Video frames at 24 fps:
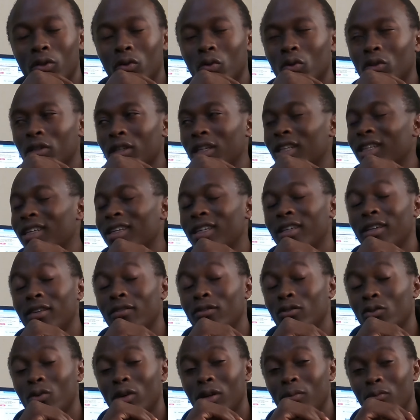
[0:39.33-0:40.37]
because it
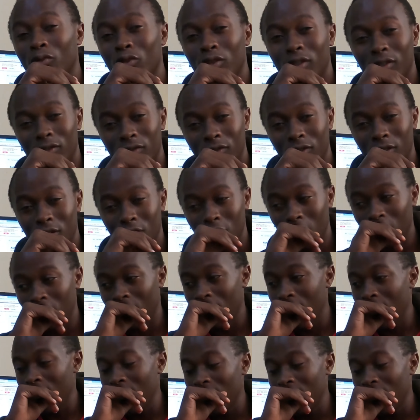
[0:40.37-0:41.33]
gives one motivation,